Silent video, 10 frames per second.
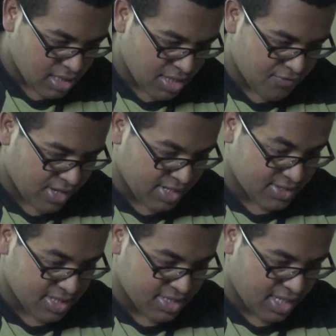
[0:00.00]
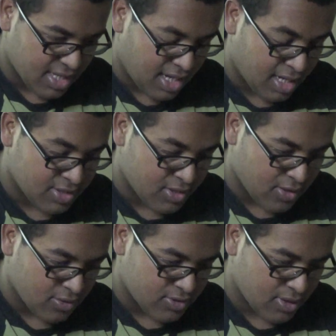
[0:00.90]
And Frankie said, "It's got legs
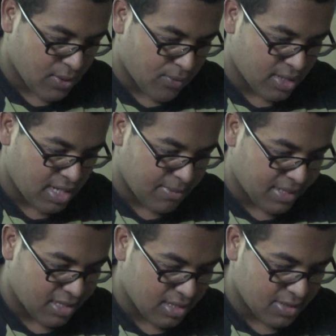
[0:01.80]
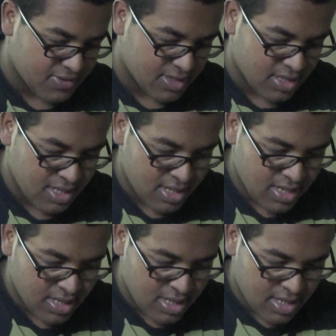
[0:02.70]
though, so wouldn't that make it a lizard?"
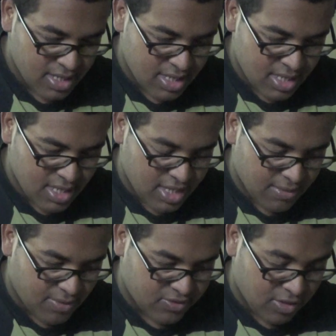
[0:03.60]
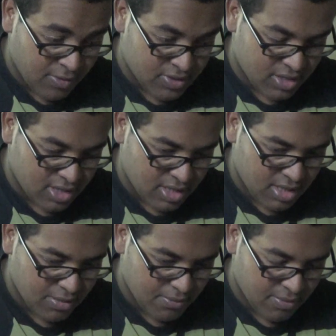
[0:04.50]
And then Bartolomeo says,
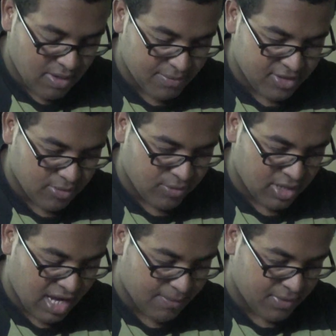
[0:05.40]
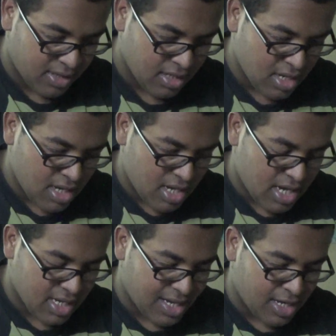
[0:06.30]
"I'm still pretty happy."
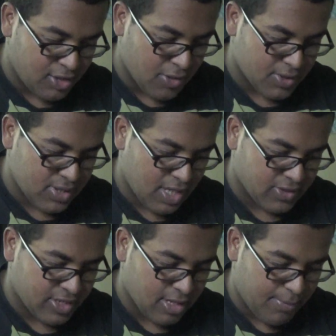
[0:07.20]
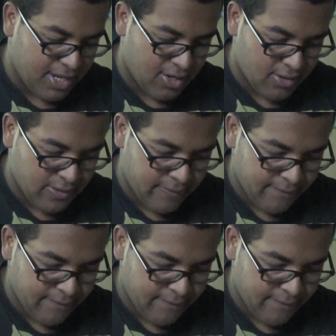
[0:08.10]
And Kanjuro yells out, "Appear."